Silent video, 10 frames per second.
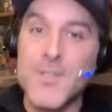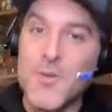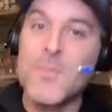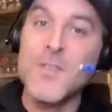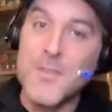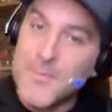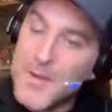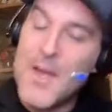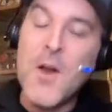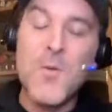in terms of
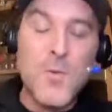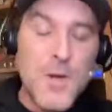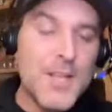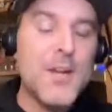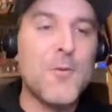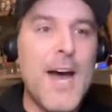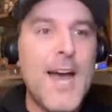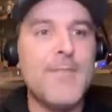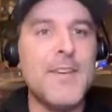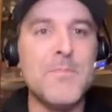really
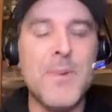arriving.